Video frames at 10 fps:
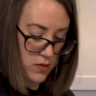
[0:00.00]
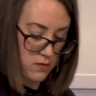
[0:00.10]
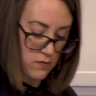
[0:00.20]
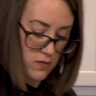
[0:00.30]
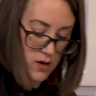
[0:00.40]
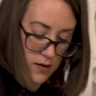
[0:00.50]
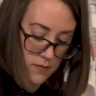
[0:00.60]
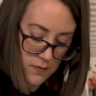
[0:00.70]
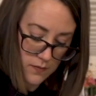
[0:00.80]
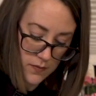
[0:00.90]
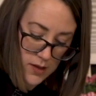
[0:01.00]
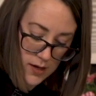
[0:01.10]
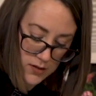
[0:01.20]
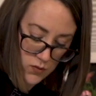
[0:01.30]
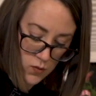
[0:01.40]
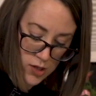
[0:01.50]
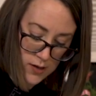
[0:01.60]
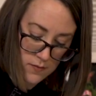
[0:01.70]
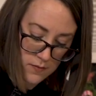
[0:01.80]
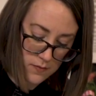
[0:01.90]
All right, last one.
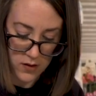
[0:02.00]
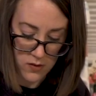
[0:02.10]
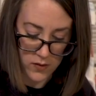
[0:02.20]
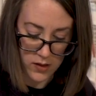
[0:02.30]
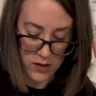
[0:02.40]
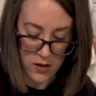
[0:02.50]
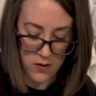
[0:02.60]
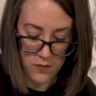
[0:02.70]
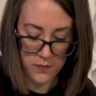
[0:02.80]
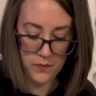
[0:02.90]
There we go.